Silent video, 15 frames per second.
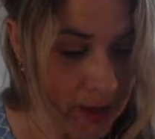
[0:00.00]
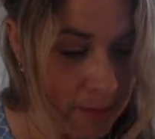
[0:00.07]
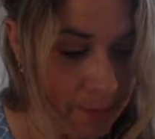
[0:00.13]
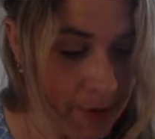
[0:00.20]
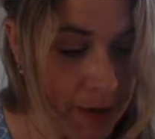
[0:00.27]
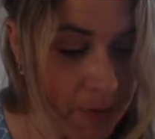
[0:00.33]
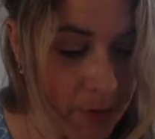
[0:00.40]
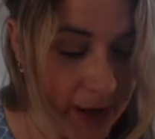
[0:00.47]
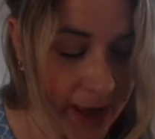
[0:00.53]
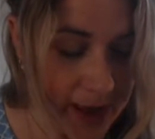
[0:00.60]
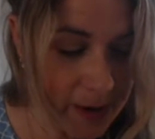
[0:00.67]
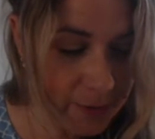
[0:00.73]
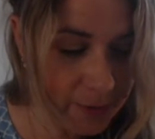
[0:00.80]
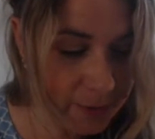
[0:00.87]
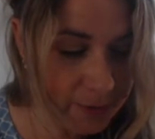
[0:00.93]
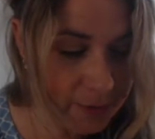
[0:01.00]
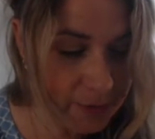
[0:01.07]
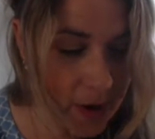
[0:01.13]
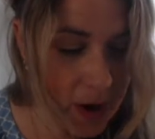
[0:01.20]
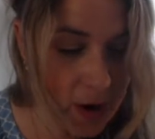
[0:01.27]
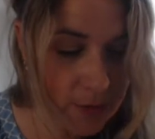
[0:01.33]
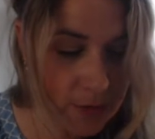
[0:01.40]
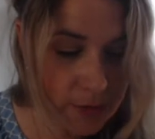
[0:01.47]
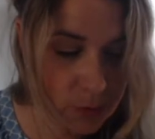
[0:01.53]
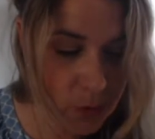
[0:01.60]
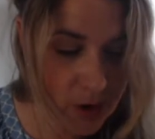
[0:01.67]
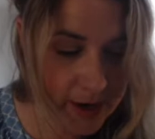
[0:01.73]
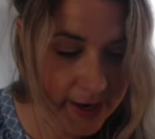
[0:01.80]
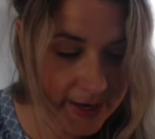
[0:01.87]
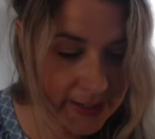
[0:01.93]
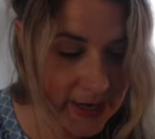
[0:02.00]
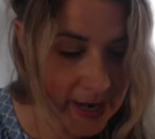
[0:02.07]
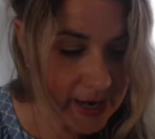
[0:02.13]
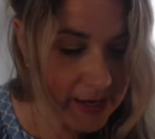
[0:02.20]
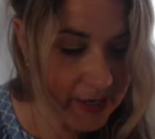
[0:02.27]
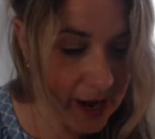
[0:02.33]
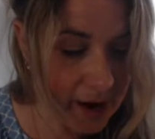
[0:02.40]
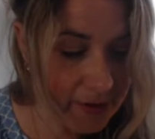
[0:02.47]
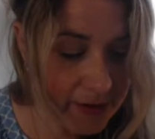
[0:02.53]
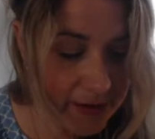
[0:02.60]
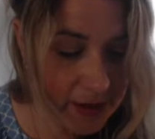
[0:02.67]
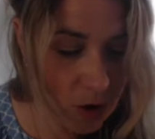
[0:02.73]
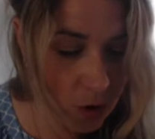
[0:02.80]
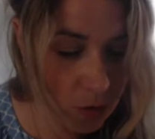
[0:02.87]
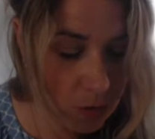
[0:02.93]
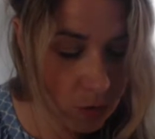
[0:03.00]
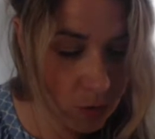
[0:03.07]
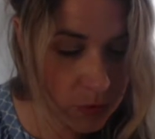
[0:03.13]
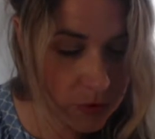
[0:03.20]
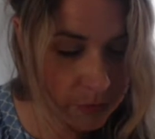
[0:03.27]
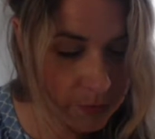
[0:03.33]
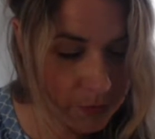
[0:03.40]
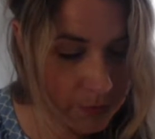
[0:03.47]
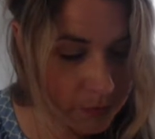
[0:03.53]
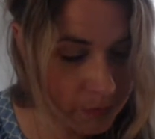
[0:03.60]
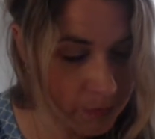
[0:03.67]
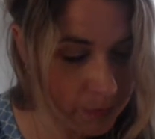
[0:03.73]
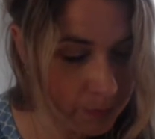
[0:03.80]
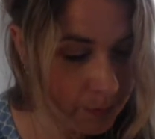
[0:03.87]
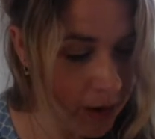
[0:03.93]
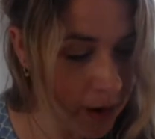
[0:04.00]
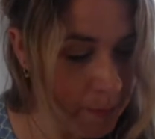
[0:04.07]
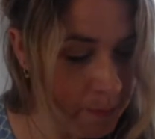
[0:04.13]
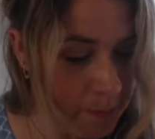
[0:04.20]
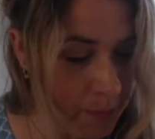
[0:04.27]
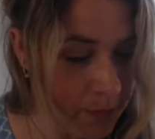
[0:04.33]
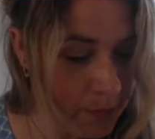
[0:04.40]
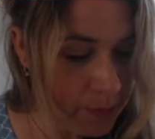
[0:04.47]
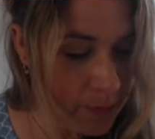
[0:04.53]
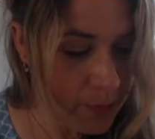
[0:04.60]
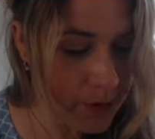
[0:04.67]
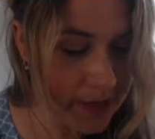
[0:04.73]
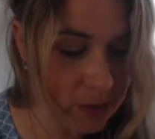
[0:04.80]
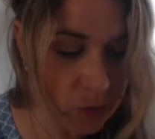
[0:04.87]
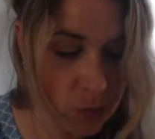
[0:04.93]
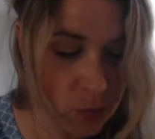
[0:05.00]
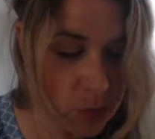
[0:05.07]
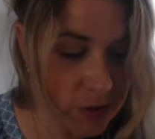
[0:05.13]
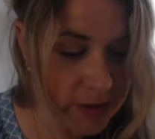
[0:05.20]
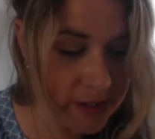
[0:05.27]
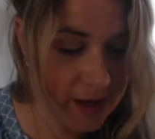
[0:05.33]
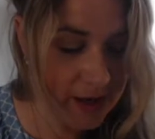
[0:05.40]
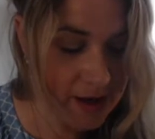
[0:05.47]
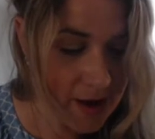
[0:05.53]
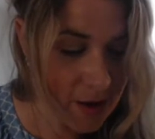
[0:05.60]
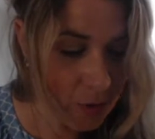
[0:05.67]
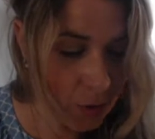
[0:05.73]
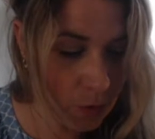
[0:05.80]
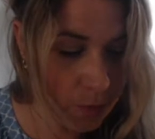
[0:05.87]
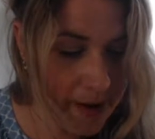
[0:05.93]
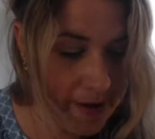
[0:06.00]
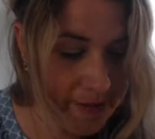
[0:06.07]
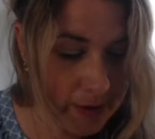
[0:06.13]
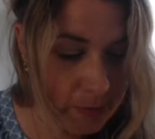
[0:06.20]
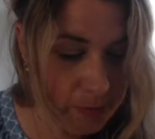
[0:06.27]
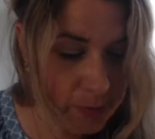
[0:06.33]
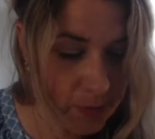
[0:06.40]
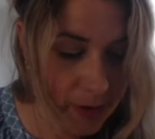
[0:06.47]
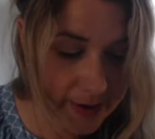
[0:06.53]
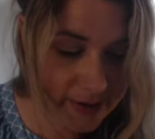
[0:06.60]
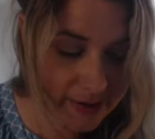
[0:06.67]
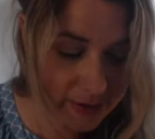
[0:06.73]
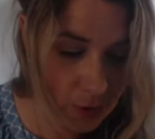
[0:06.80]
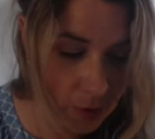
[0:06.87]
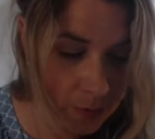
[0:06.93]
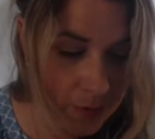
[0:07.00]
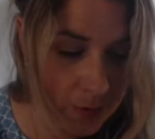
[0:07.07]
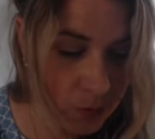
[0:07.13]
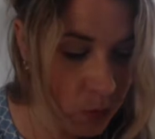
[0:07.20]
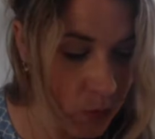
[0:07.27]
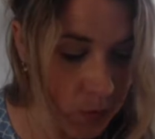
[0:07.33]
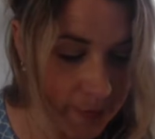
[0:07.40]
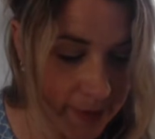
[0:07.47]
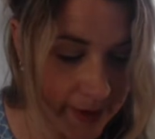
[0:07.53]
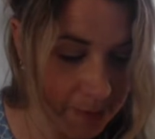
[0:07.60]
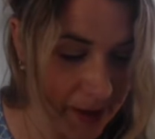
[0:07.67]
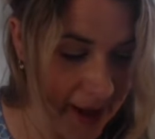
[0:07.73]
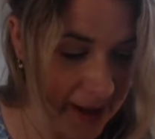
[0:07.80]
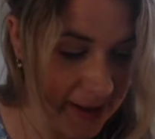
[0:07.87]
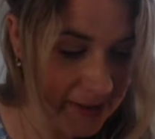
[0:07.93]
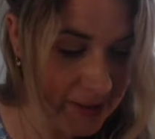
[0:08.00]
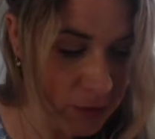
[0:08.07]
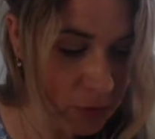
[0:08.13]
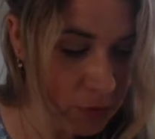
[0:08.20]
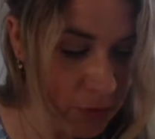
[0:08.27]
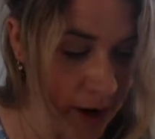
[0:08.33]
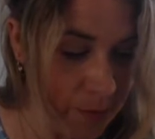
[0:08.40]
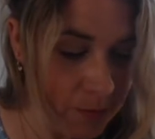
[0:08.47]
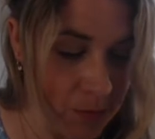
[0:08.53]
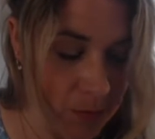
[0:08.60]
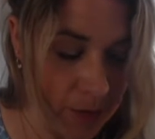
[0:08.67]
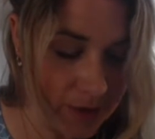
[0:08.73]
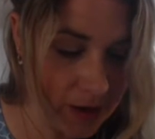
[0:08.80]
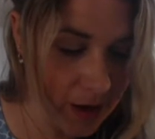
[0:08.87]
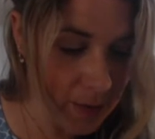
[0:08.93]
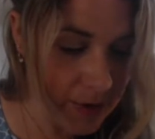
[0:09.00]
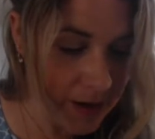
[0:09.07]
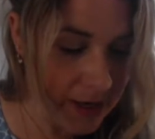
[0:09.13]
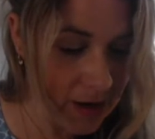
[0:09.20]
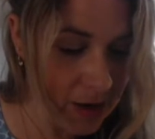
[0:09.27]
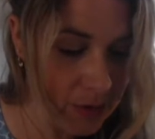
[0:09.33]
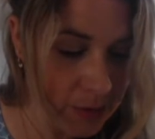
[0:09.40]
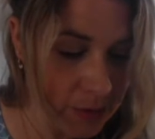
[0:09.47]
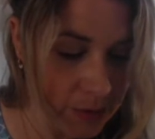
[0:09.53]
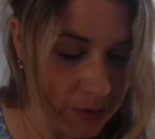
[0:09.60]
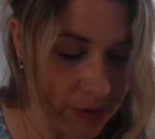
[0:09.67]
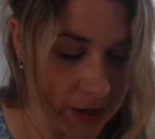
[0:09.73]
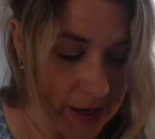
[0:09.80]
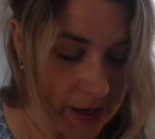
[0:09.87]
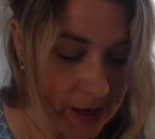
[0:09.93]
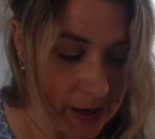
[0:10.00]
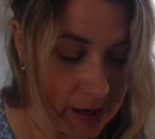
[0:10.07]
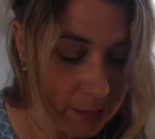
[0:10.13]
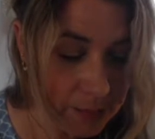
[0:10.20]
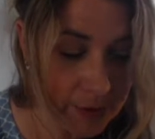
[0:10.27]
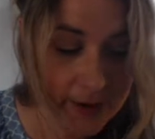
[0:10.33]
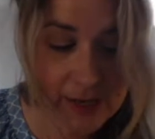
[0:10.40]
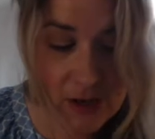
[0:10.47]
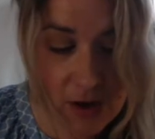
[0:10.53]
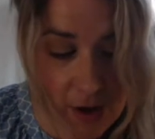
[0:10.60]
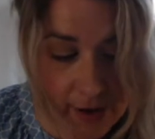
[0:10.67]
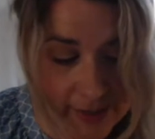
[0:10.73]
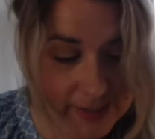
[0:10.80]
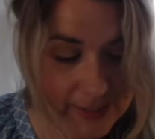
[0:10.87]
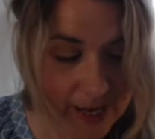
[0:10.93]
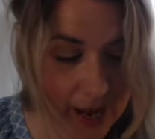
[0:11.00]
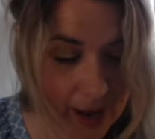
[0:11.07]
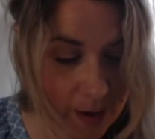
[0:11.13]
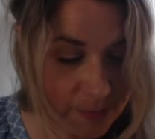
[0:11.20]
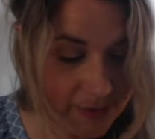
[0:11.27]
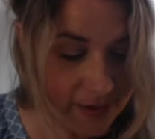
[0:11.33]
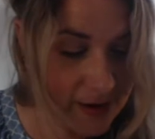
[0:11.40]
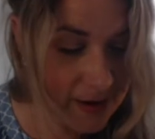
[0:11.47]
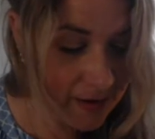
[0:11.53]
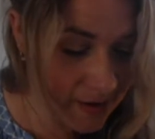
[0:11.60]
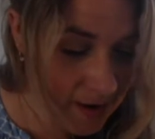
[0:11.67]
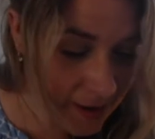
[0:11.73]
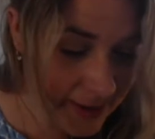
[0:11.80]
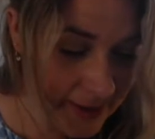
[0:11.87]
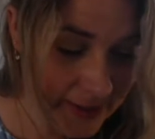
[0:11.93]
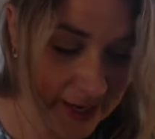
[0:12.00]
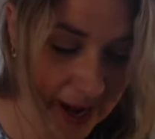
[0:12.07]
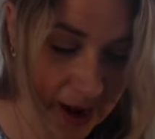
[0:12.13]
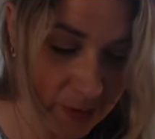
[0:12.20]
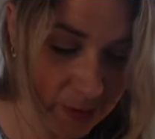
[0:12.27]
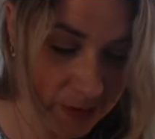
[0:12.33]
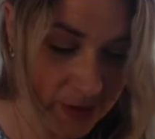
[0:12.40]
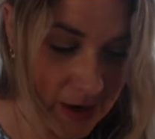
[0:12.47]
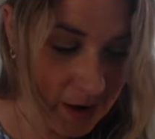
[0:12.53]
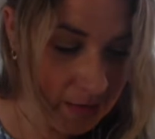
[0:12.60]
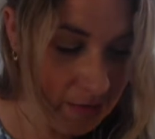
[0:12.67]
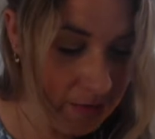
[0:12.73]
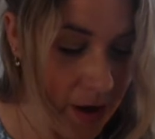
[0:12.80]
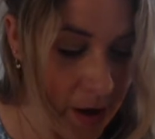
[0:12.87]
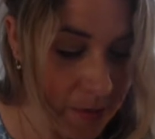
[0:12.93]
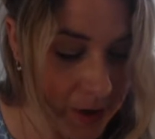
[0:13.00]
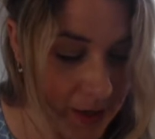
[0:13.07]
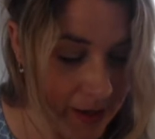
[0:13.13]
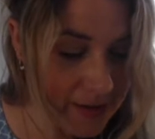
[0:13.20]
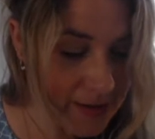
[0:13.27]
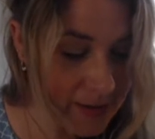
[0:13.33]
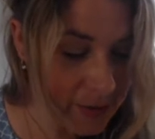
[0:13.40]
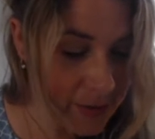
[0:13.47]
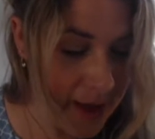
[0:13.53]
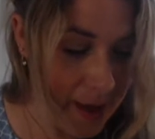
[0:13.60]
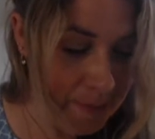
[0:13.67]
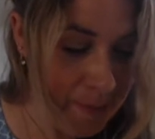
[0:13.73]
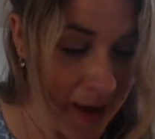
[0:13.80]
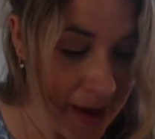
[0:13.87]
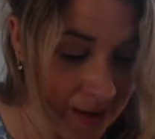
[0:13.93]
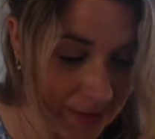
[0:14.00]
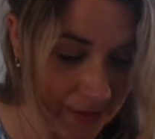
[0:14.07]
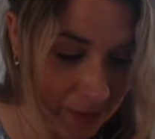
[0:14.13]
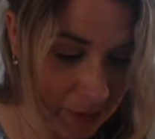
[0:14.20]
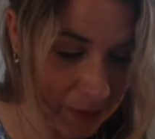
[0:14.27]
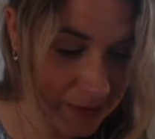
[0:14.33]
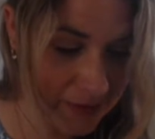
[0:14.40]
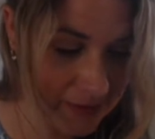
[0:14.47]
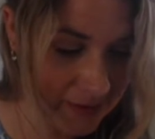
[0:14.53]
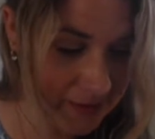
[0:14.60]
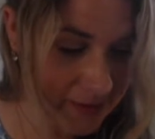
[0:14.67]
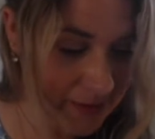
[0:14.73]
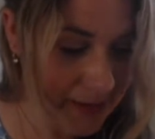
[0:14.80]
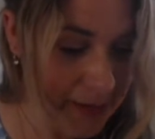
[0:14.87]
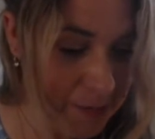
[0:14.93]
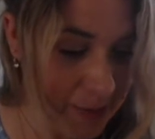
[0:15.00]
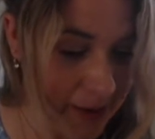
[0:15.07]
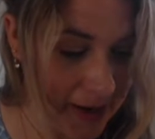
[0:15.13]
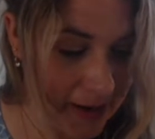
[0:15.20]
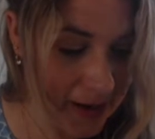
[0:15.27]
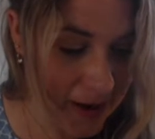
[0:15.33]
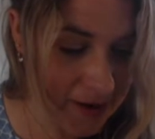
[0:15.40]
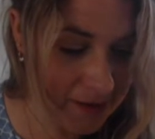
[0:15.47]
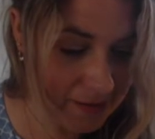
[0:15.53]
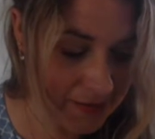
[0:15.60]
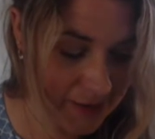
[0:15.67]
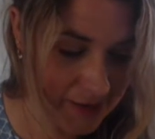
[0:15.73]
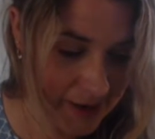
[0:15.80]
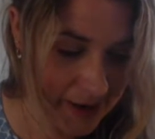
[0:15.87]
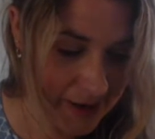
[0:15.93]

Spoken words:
People came from far and wide, carrying hot water bottles plump with boiling water or bearing bright copper warming pans crammed with glowing coals, bringing nightcaps, nightgowns, thermal underwear, bed socks and sleeping gloves.